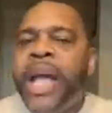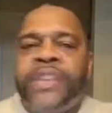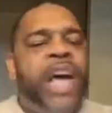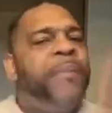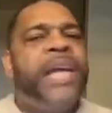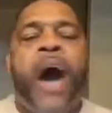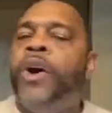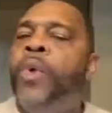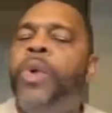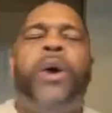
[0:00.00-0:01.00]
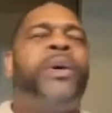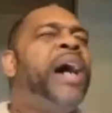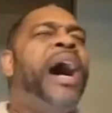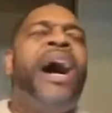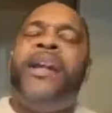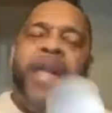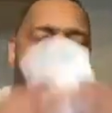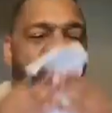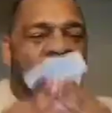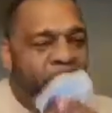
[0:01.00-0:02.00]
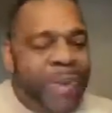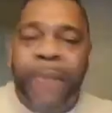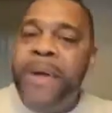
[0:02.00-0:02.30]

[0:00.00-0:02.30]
Some of y'all don't, oh God, Oh man,